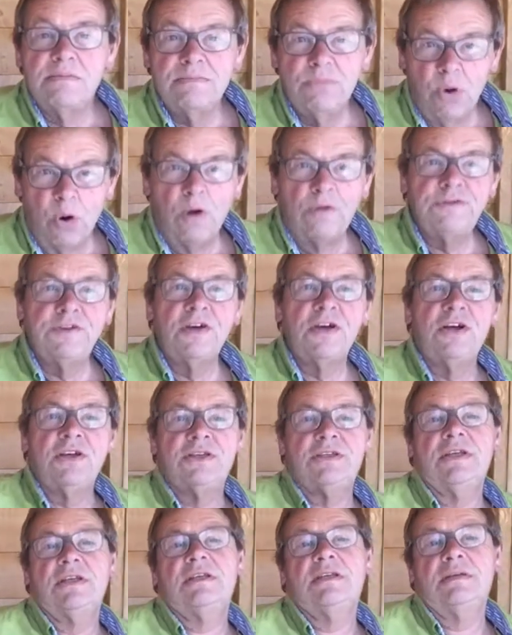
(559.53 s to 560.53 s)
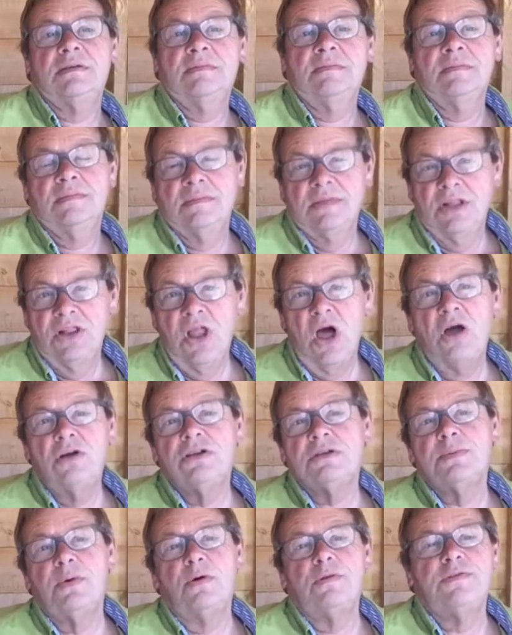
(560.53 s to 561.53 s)
more verses.
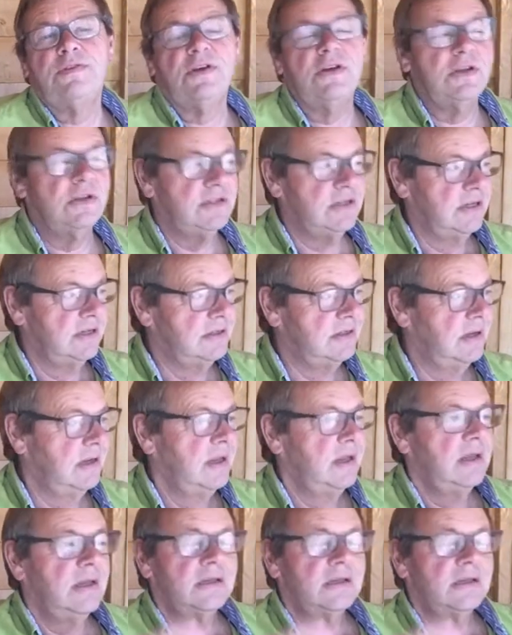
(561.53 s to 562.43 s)
Loads more verses.